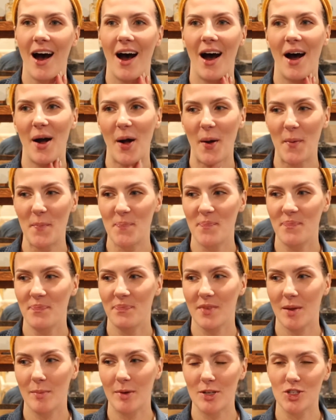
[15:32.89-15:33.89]
Um,
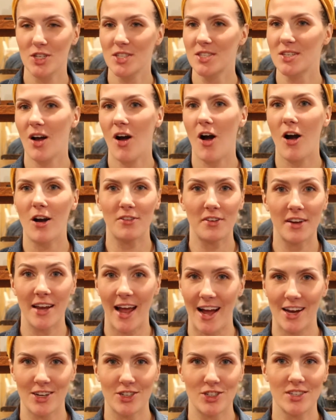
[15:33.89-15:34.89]
but just our
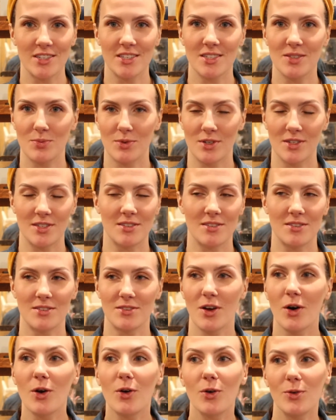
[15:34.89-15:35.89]
reactions were
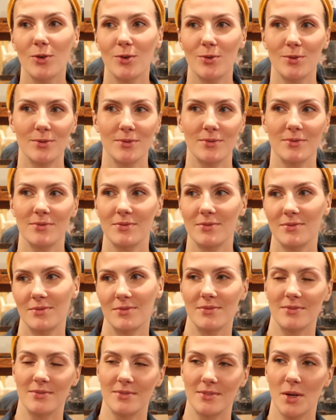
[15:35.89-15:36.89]
so,
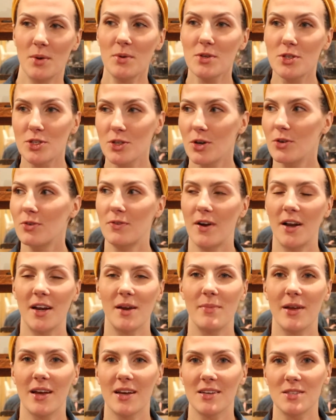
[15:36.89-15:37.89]
it was so funny
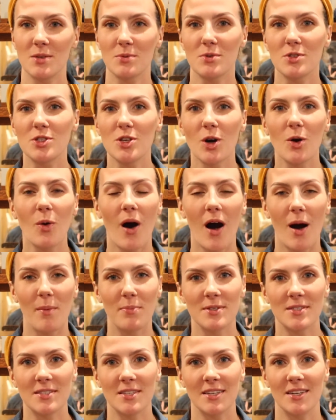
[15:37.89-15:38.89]
because it was so
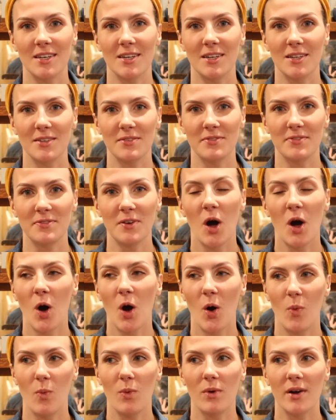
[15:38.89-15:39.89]
opposite of
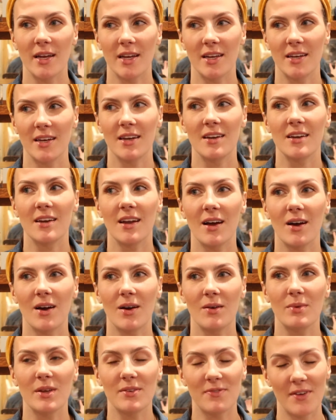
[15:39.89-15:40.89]
when
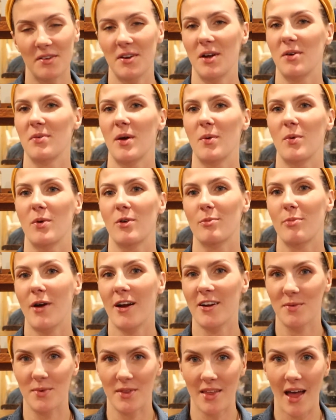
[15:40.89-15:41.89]
we found out that we were
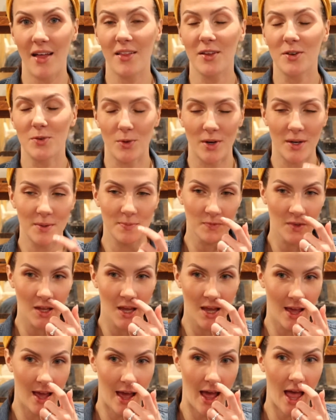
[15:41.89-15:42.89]
pregnant with Eleanor.
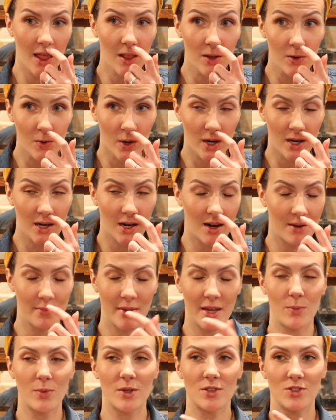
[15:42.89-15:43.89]
Eleanor, I
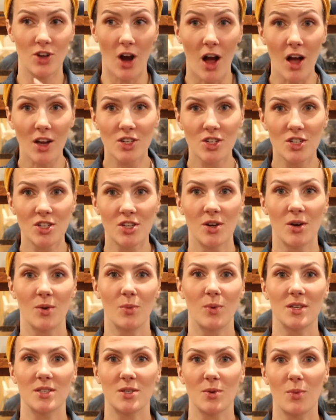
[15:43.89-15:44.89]
mean, with Josh
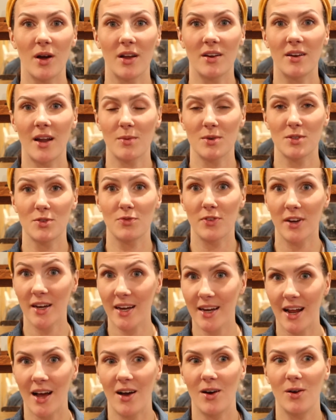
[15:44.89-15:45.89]
was the one that was
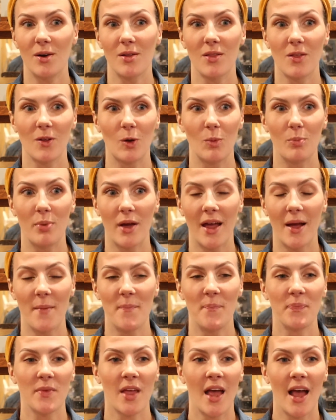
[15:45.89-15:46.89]
freaking out a little bit.
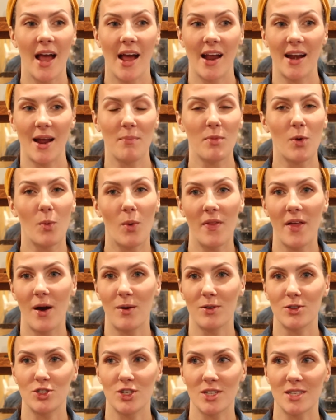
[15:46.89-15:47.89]
And I'm the one that
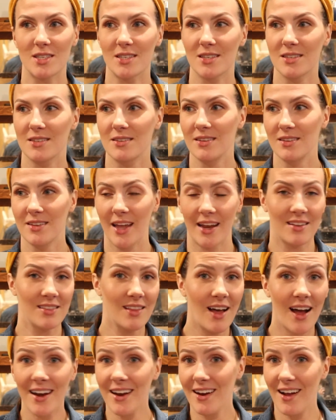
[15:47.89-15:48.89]
was just like,
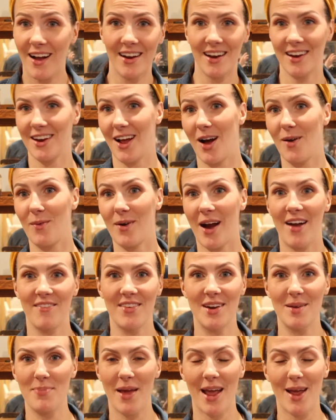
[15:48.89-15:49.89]
la-di-da-di-da, we're having
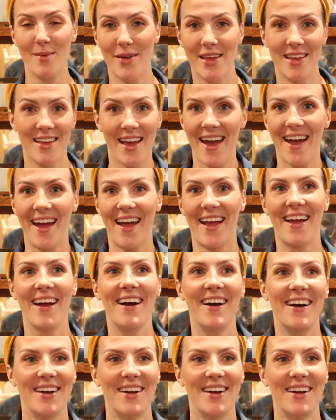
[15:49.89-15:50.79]
a baby, yay.